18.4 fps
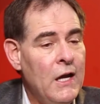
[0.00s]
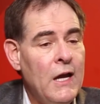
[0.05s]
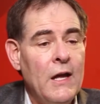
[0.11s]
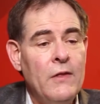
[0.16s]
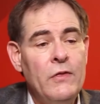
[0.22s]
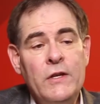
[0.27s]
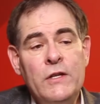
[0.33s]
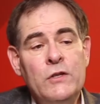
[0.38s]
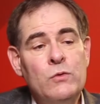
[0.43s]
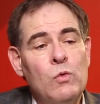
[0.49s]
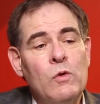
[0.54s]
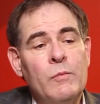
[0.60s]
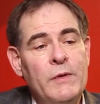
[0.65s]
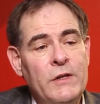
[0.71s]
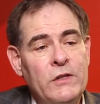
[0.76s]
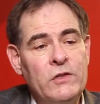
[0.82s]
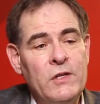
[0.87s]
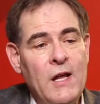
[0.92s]
And these will
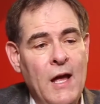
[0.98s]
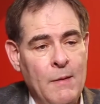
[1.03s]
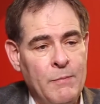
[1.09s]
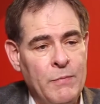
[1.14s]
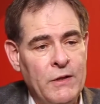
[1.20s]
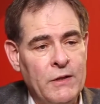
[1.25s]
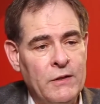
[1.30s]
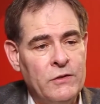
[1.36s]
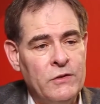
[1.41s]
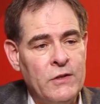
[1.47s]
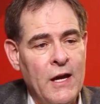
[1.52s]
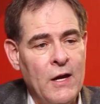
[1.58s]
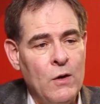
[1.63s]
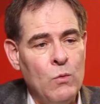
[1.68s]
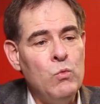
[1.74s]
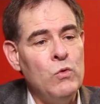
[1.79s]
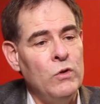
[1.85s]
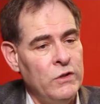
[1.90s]
be snap-ins
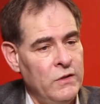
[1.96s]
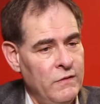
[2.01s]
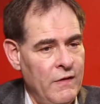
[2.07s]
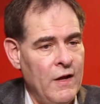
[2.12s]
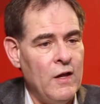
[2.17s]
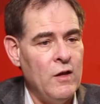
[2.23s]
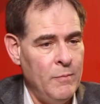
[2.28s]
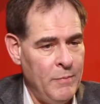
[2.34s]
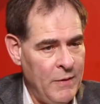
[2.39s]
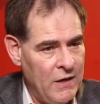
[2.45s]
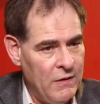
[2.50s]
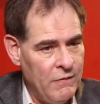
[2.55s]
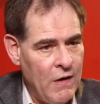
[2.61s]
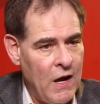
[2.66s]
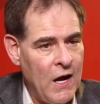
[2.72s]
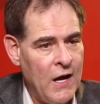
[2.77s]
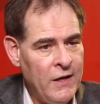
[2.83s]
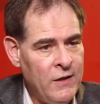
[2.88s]
that we'll develop at
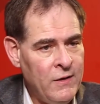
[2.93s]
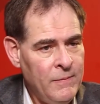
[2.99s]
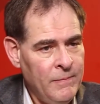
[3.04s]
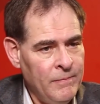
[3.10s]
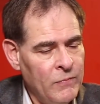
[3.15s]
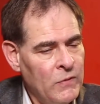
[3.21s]
Avaya.